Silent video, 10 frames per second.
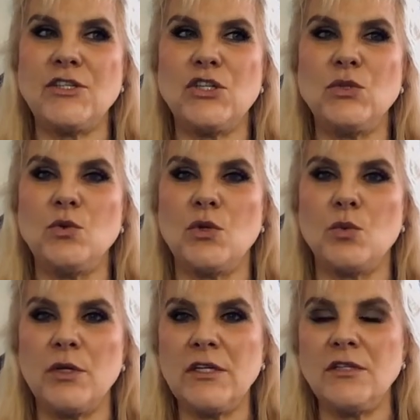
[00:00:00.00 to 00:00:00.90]
to the
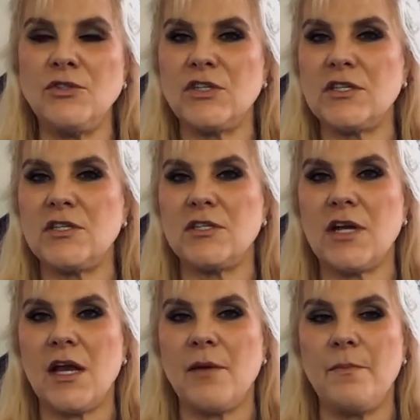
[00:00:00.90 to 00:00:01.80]
real, just
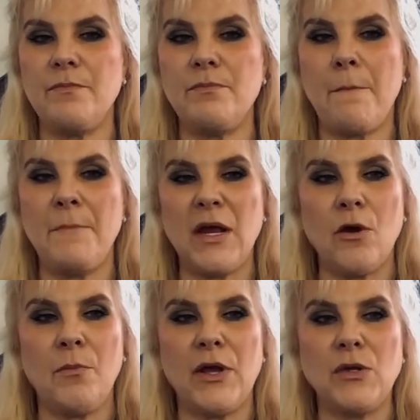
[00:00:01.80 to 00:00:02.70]
bare
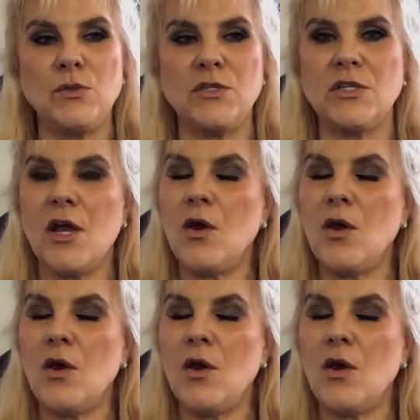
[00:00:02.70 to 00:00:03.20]
bones,